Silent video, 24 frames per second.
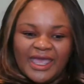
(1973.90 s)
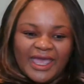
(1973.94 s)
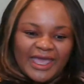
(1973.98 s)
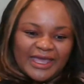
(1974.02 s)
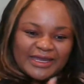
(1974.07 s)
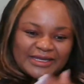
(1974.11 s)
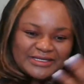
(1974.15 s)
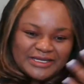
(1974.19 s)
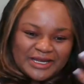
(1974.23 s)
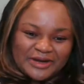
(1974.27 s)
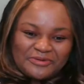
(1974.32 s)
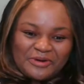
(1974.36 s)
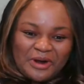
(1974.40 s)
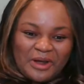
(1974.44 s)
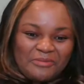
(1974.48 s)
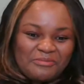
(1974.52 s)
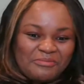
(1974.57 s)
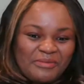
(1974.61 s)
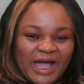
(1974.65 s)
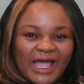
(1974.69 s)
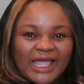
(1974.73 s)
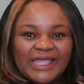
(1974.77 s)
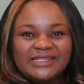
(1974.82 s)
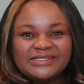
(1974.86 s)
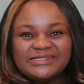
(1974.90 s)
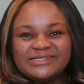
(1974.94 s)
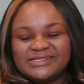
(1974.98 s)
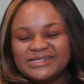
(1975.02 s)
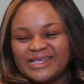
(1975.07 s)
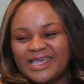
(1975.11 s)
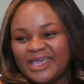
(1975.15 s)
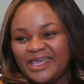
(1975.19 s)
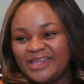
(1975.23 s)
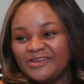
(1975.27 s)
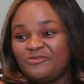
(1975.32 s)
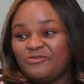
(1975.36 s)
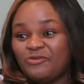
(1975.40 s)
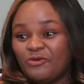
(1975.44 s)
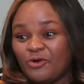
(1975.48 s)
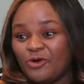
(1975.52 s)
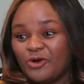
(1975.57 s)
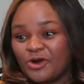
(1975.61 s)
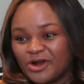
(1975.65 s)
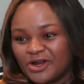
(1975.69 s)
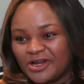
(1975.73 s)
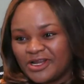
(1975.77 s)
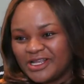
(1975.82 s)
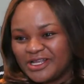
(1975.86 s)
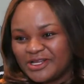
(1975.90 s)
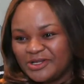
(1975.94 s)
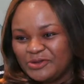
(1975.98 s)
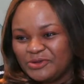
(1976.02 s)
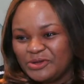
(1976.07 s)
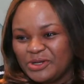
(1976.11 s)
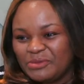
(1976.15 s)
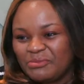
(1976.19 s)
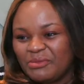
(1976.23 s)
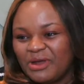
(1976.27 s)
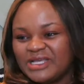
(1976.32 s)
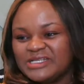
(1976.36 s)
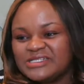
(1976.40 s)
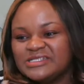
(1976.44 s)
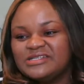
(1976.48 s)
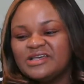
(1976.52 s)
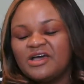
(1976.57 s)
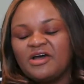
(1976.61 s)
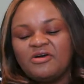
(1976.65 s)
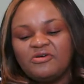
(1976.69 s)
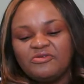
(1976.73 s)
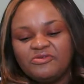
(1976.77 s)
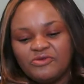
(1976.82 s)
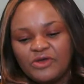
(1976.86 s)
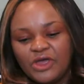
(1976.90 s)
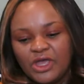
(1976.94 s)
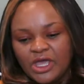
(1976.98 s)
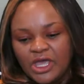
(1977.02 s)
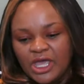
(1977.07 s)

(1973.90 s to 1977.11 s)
and around mindset, 4, including myself.